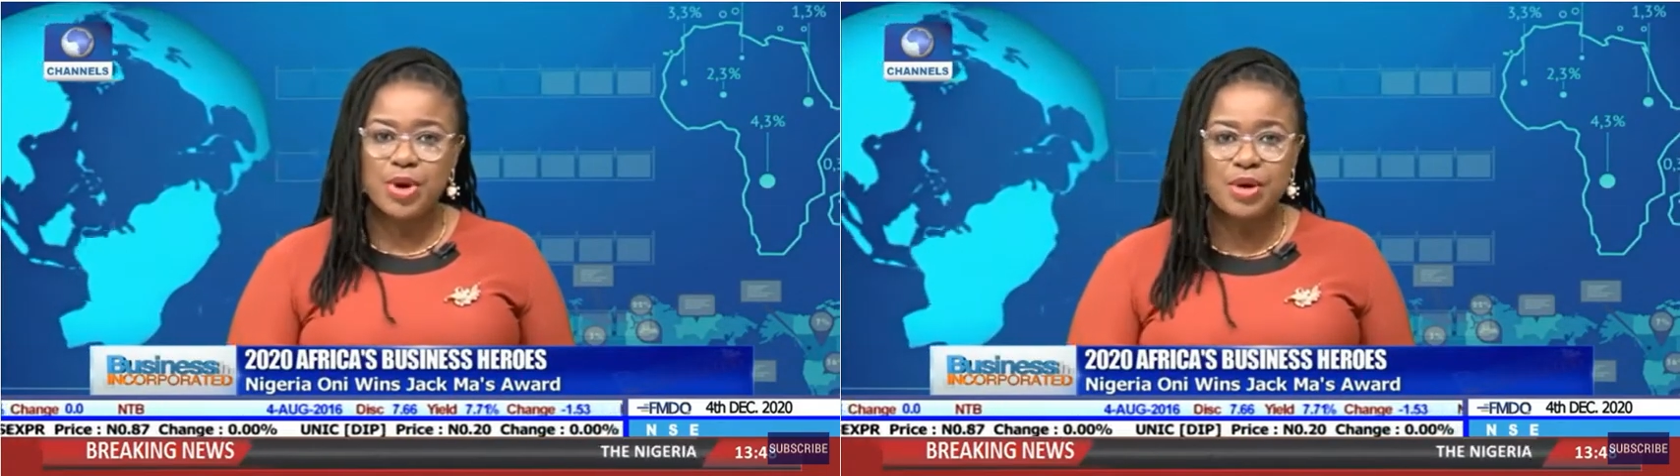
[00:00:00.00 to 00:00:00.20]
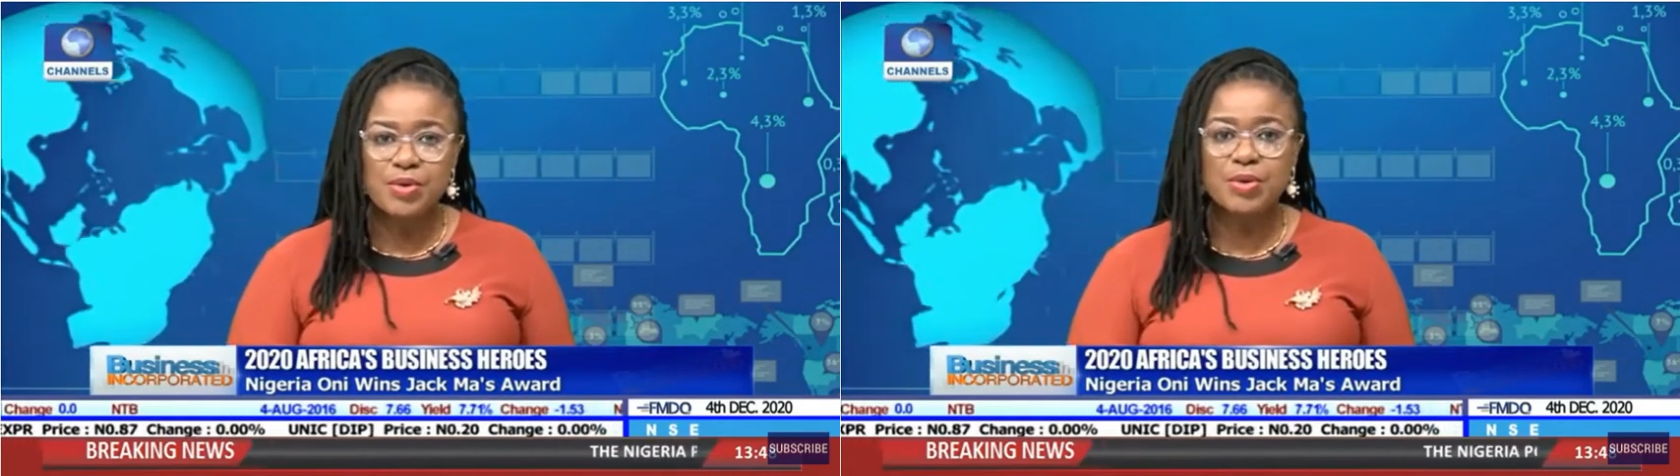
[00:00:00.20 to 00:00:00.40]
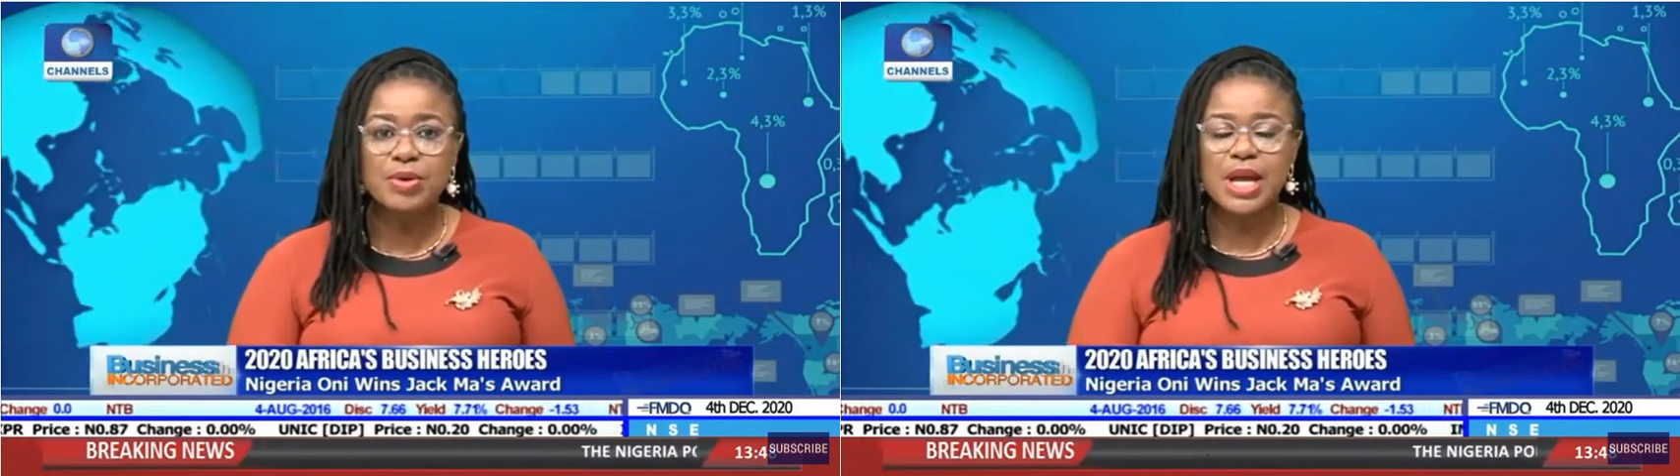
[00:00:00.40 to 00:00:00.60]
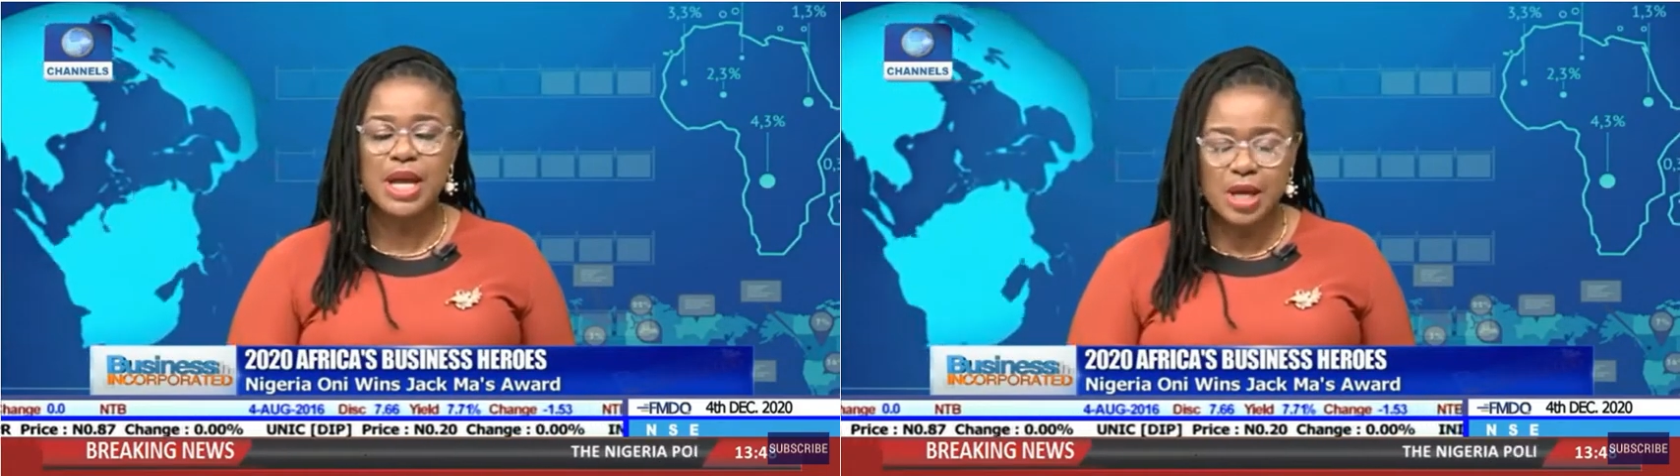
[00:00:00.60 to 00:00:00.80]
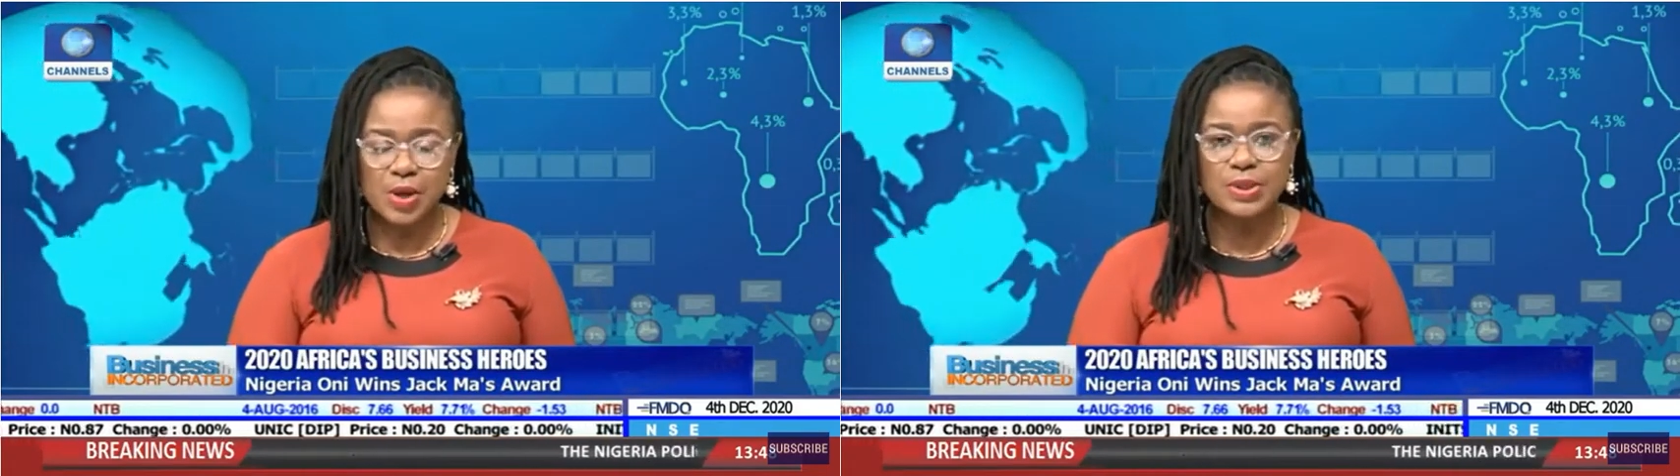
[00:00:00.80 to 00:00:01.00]

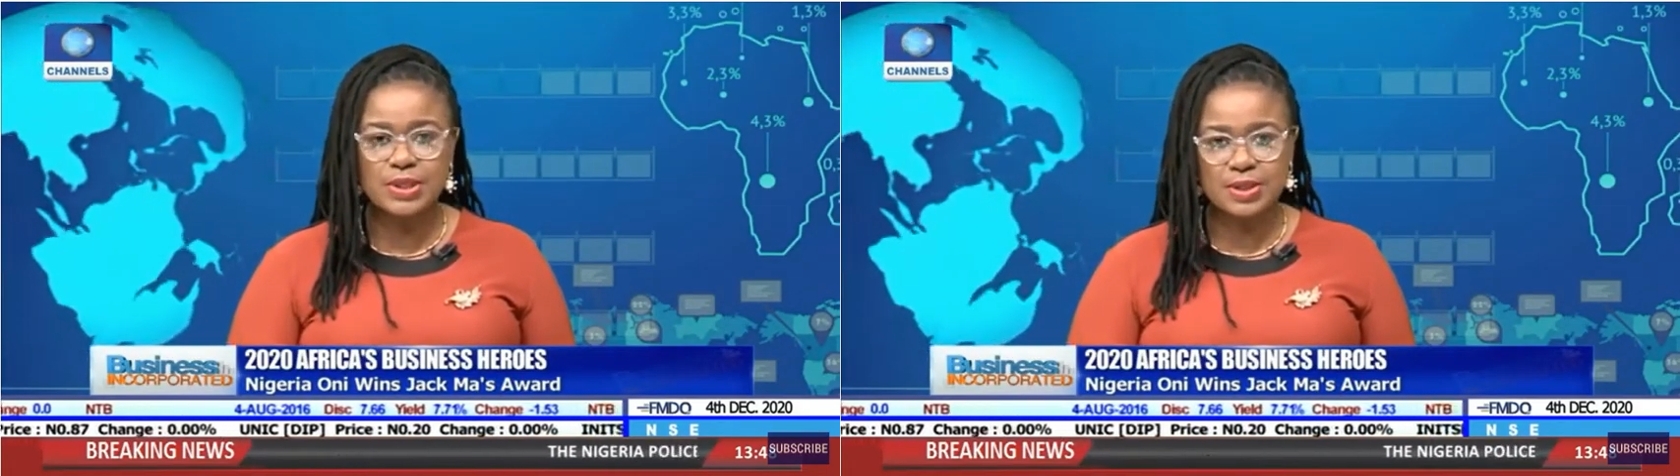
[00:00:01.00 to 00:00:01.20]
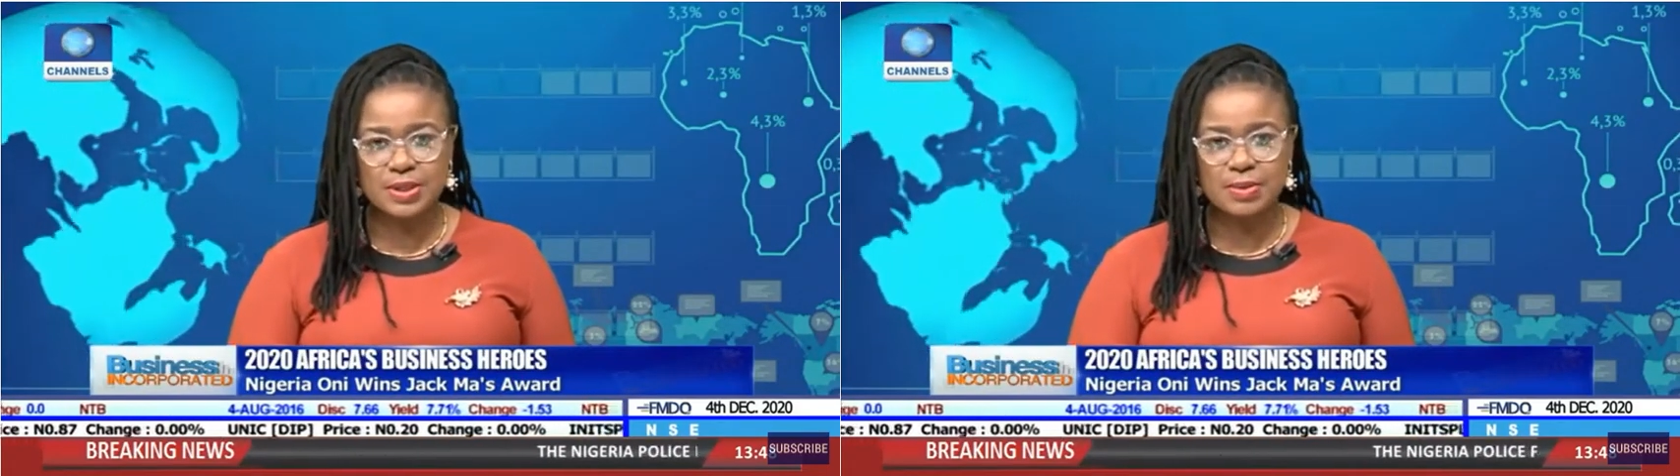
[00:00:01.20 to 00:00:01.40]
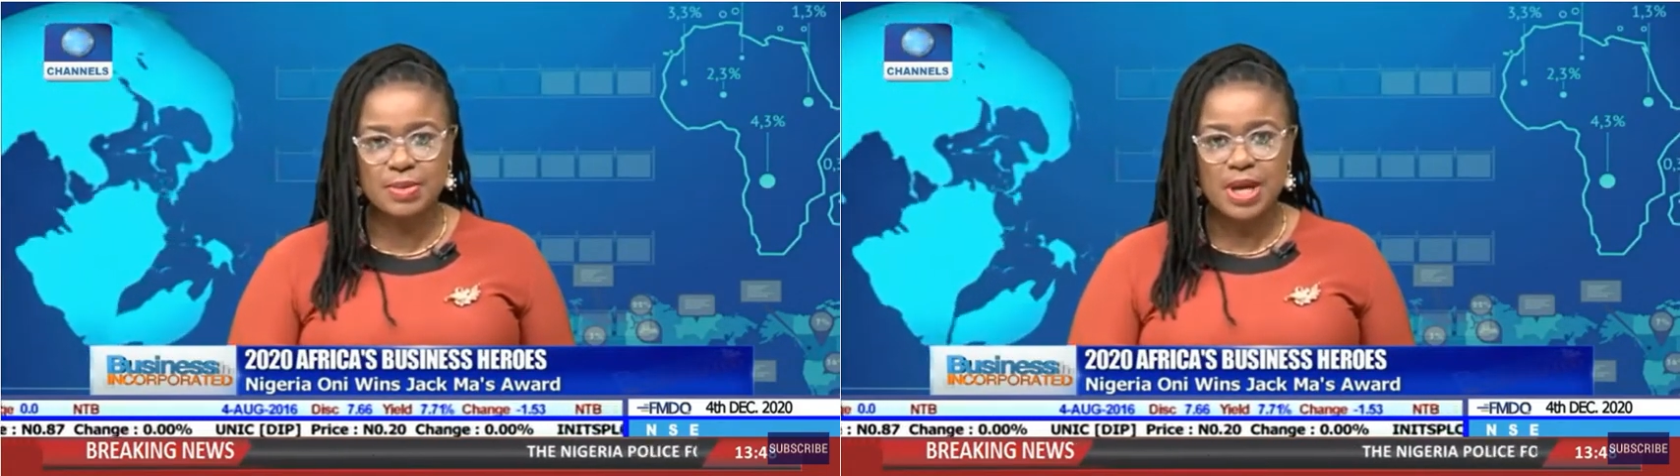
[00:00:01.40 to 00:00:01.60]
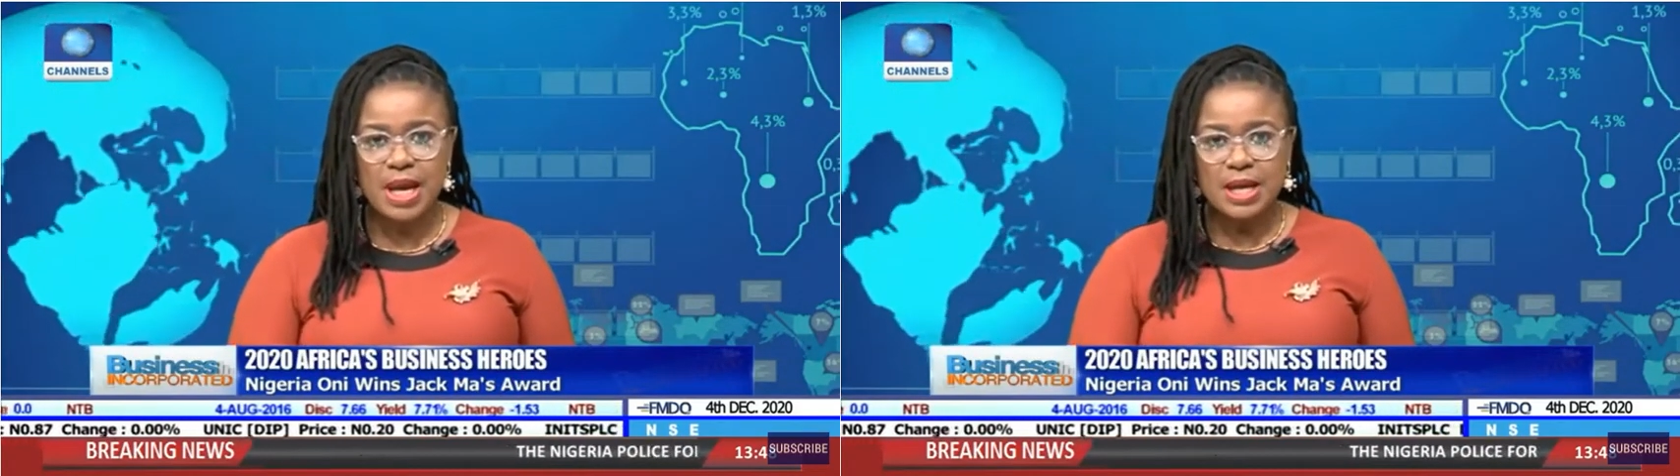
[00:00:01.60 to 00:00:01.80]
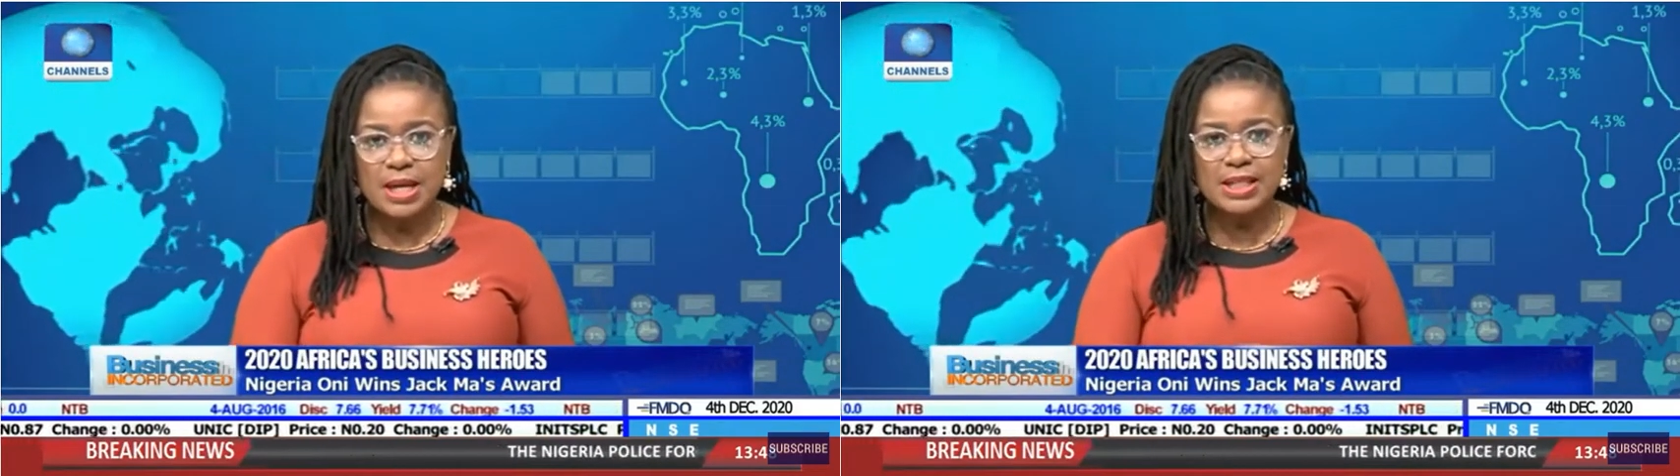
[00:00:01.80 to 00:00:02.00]
entrepreneurial
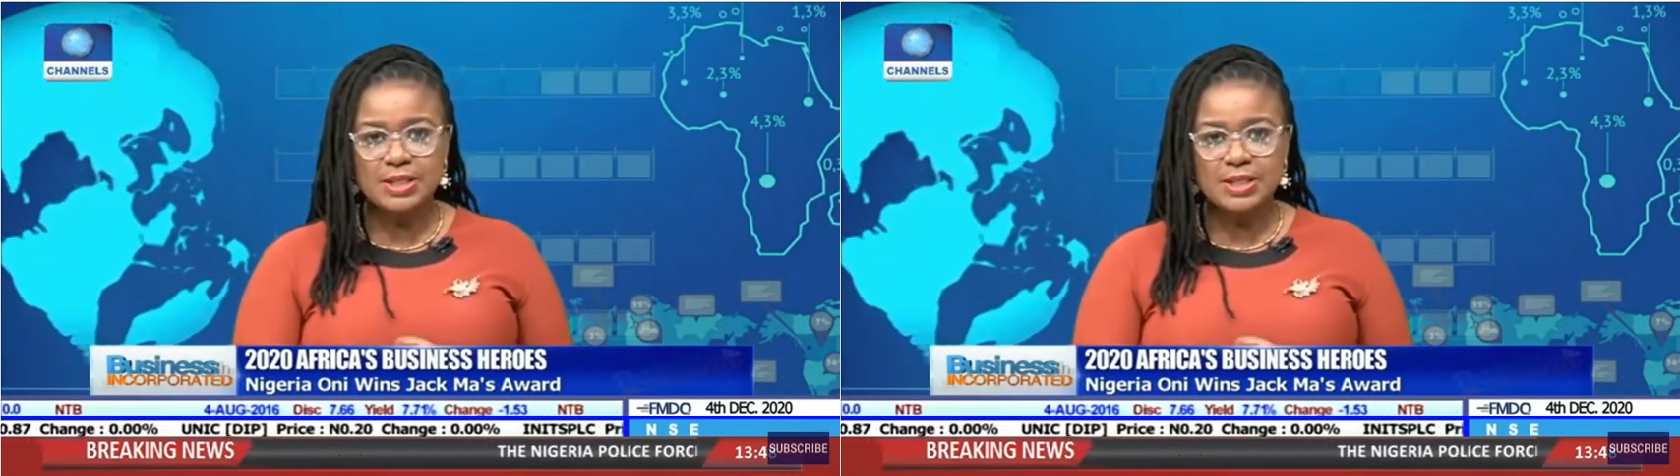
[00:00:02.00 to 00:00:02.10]
ecosystem.